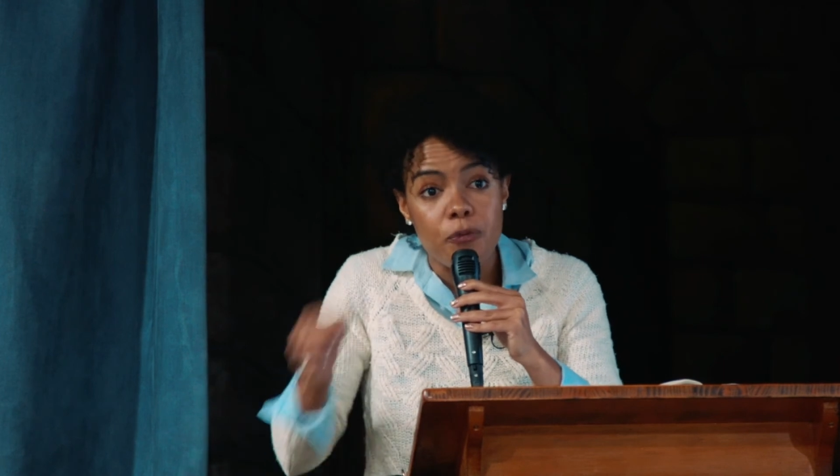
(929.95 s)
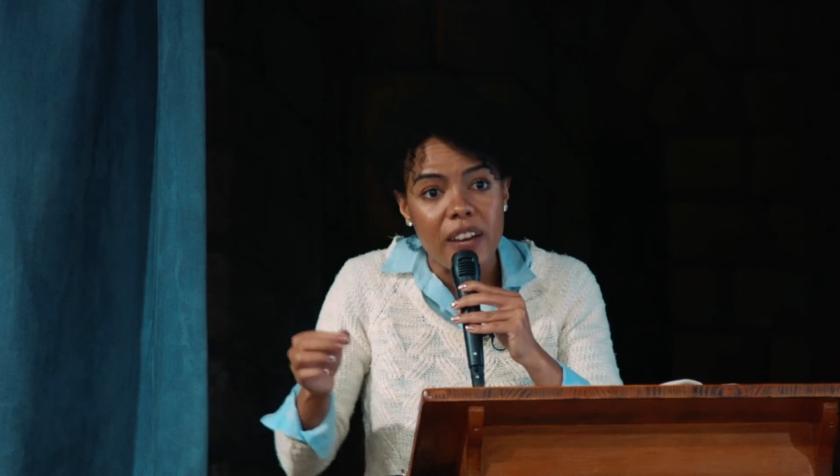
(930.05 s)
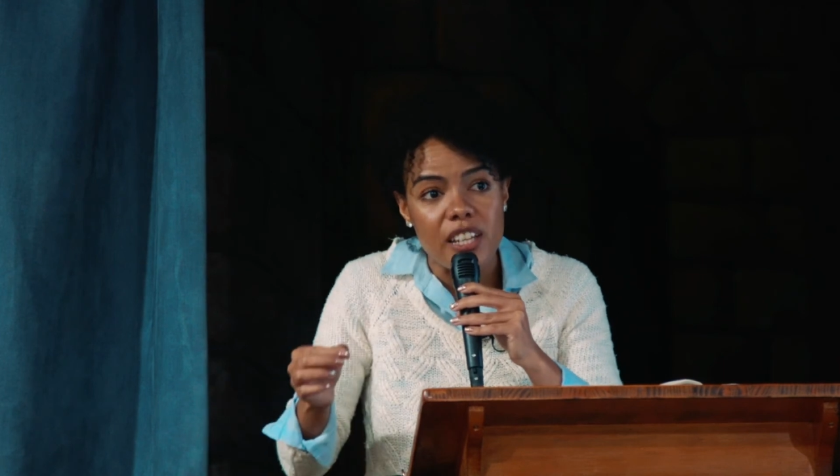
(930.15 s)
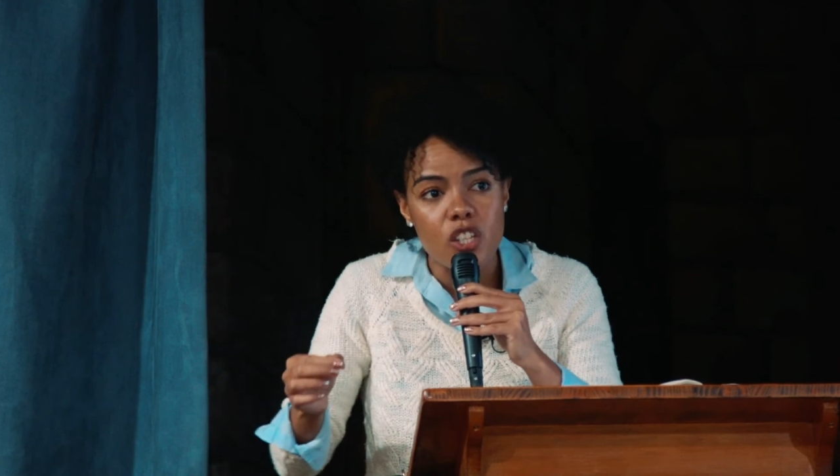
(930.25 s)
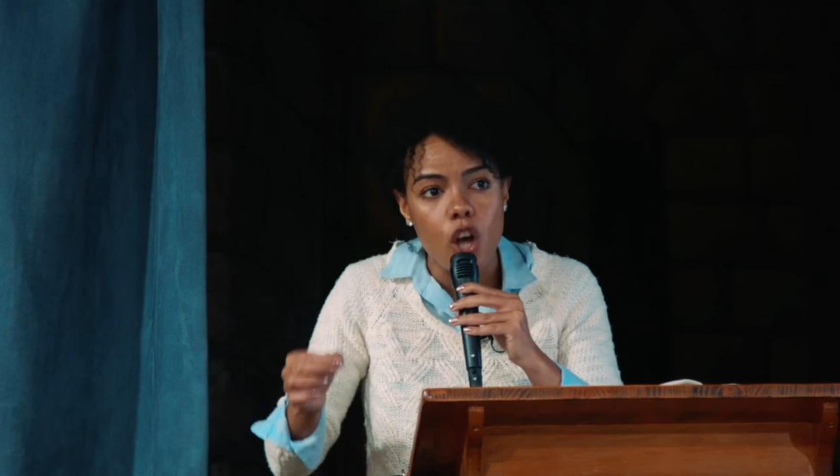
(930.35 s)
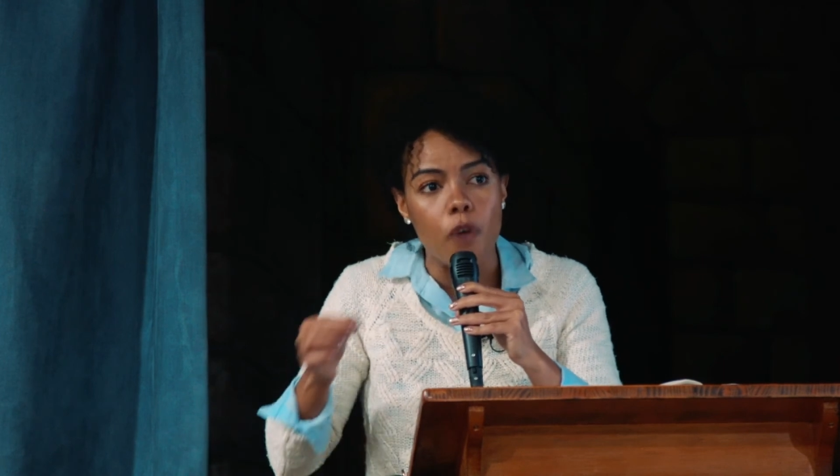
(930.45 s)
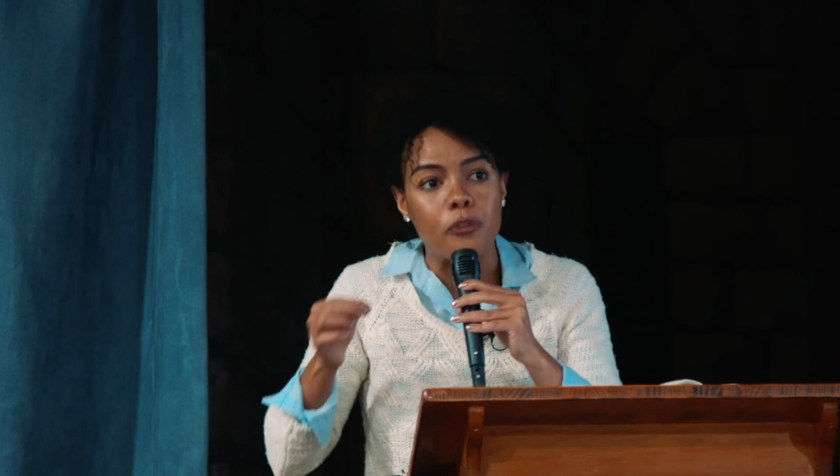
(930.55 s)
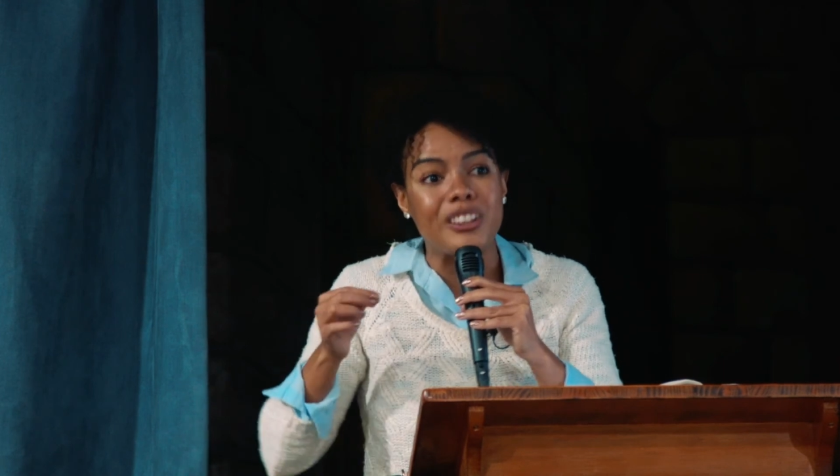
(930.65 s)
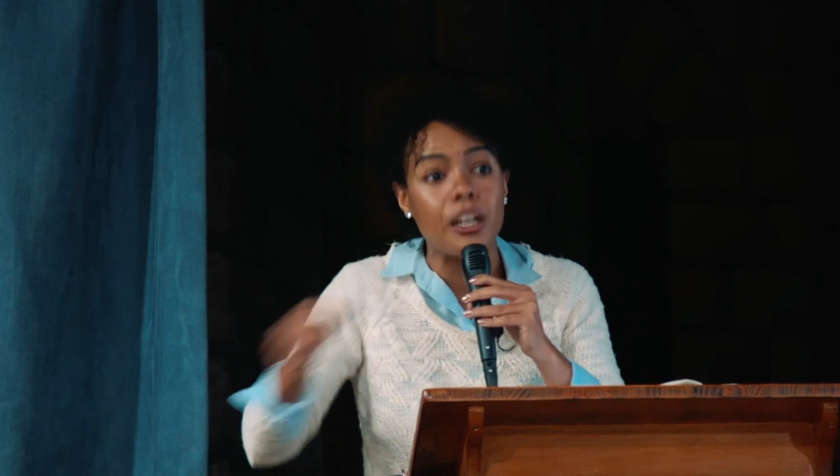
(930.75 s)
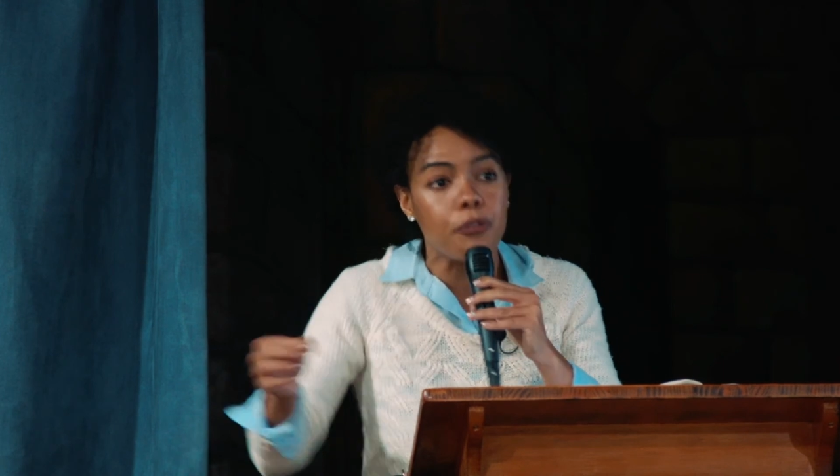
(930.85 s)
face of
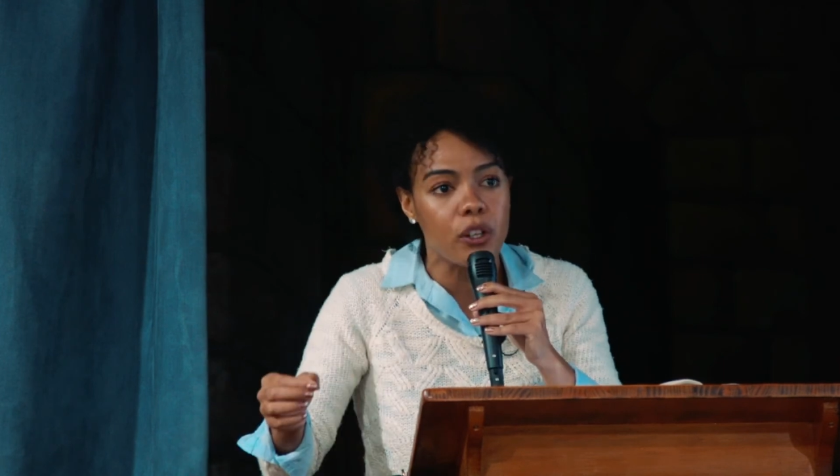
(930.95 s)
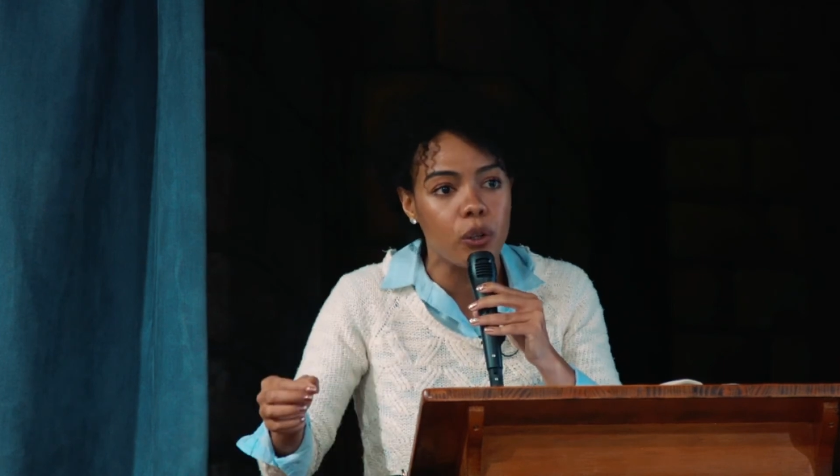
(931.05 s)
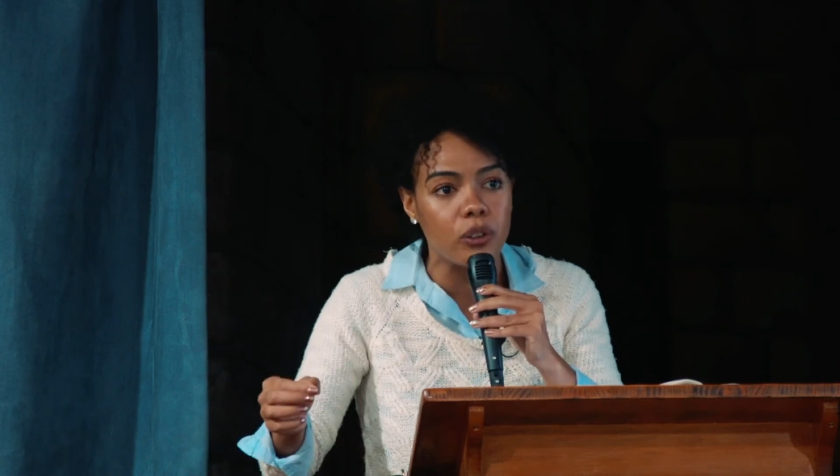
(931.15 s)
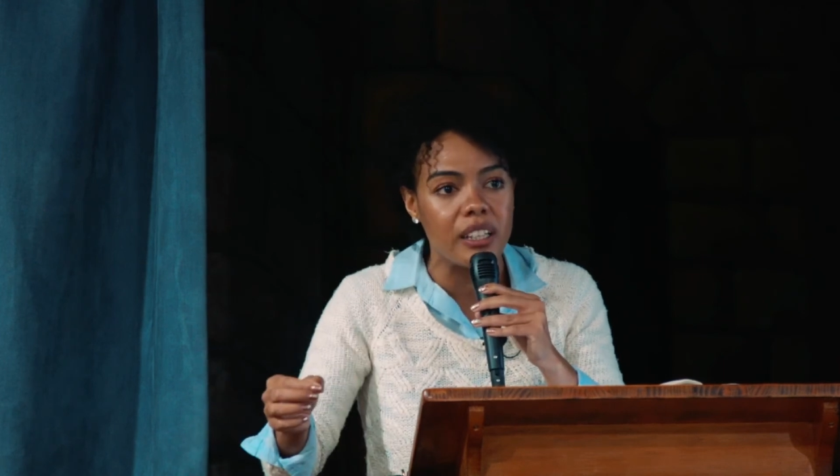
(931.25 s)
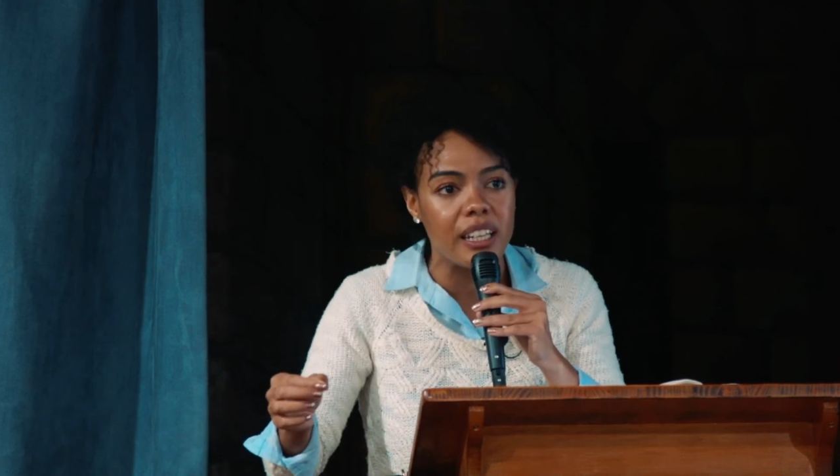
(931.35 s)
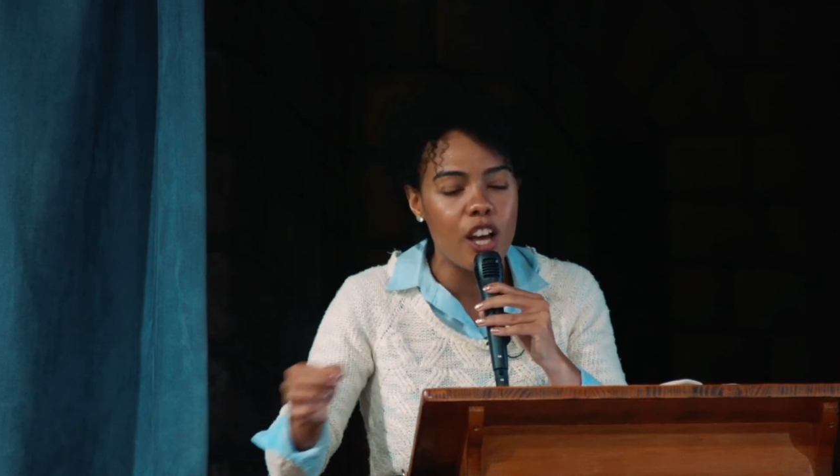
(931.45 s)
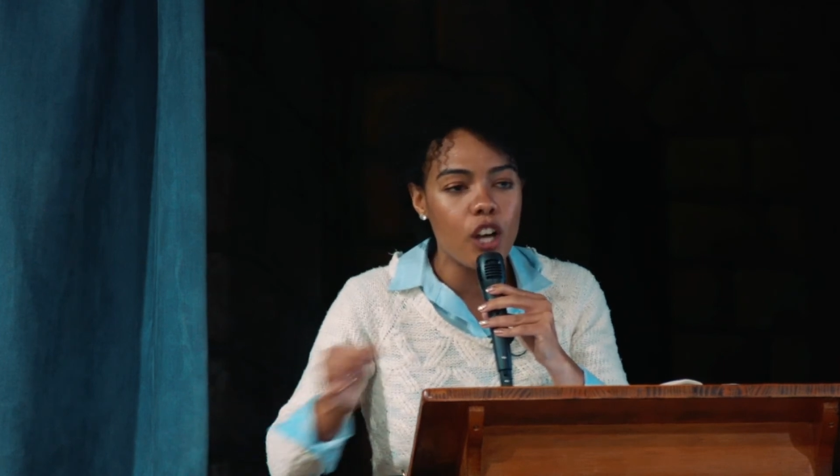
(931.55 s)
difficulty,